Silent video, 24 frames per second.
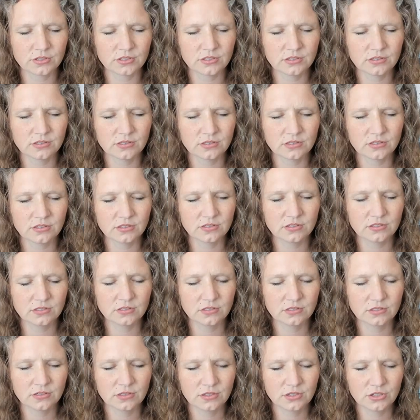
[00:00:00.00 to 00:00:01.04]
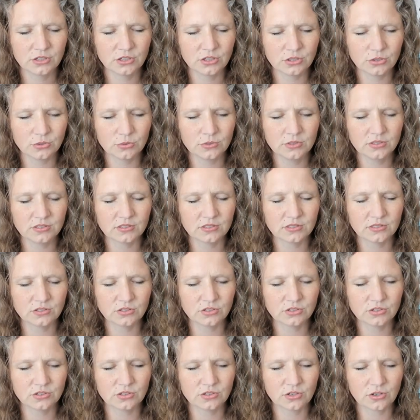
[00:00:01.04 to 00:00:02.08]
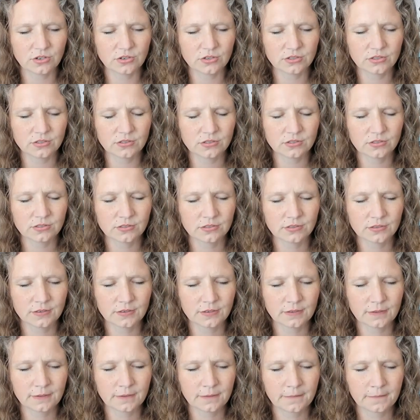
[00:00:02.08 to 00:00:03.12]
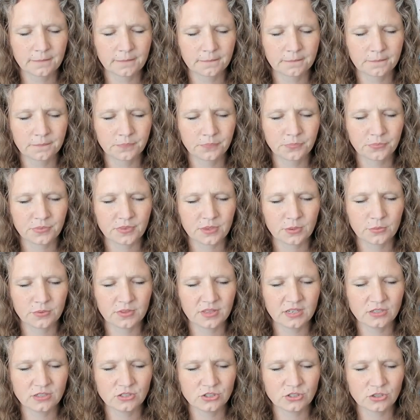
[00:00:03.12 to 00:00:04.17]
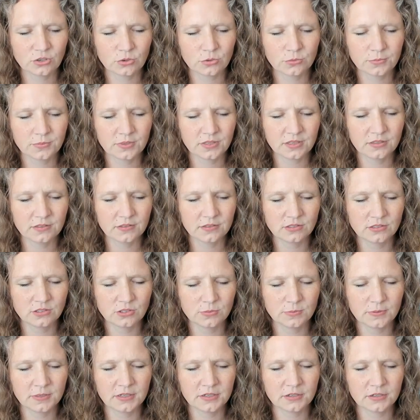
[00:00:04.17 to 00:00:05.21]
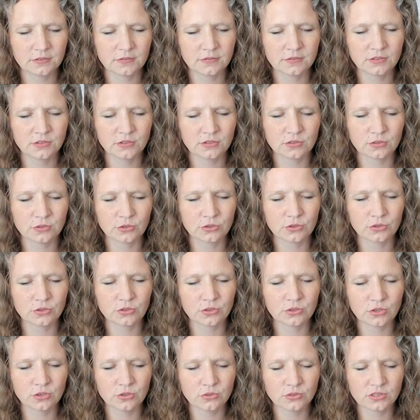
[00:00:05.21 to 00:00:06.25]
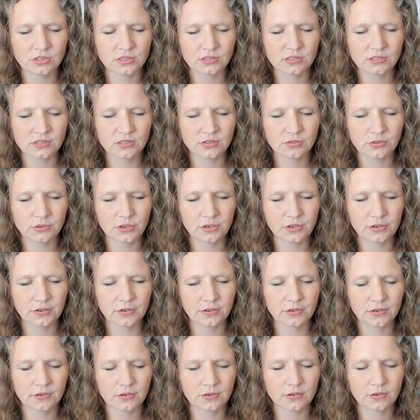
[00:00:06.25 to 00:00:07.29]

Is this you? Is this your daughter? when they show me the spirit of the little girl goes into her